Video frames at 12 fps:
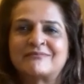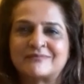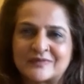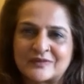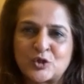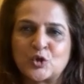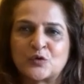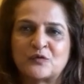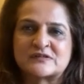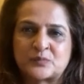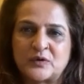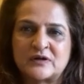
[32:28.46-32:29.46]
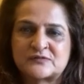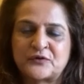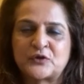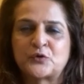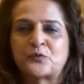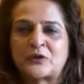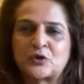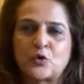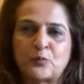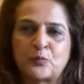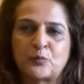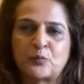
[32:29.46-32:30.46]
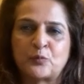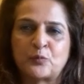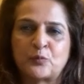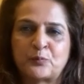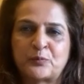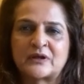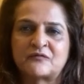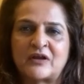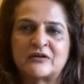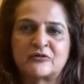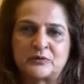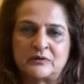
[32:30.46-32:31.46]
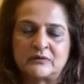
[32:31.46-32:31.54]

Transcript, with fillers: the universe works for you when you're open and vulnerable